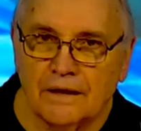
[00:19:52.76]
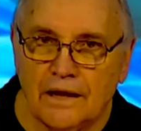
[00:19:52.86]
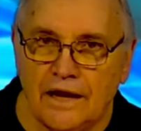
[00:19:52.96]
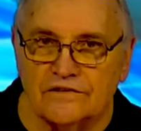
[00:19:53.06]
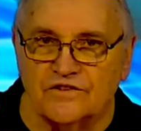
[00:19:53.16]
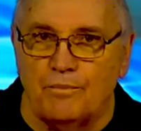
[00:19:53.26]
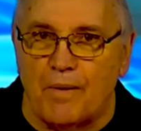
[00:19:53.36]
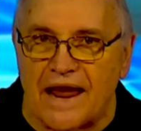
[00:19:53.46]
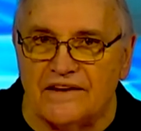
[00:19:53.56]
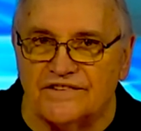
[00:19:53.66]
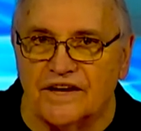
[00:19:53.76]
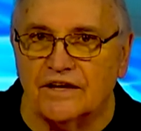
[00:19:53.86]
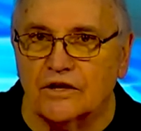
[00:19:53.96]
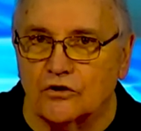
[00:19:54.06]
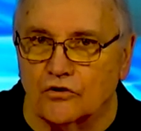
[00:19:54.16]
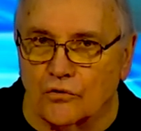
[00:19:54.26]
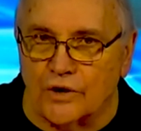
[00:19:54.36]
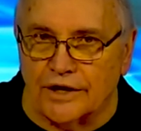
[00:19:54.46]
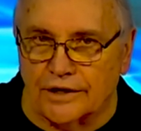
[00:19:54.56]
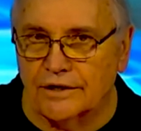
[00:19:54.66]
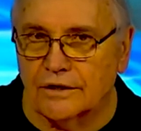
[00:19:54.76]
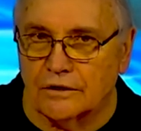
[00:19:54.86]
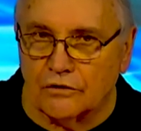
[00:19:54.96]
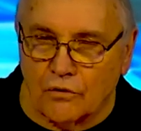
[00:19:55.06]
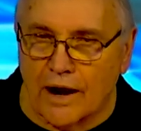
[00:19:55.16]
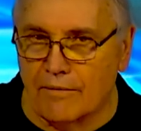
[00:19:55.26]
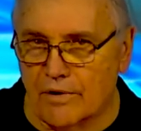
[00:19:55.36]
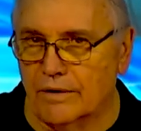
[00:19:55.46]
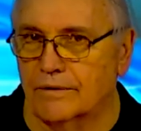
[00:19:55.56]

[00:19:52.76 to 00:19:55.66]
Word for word: It's basic Greek grammar.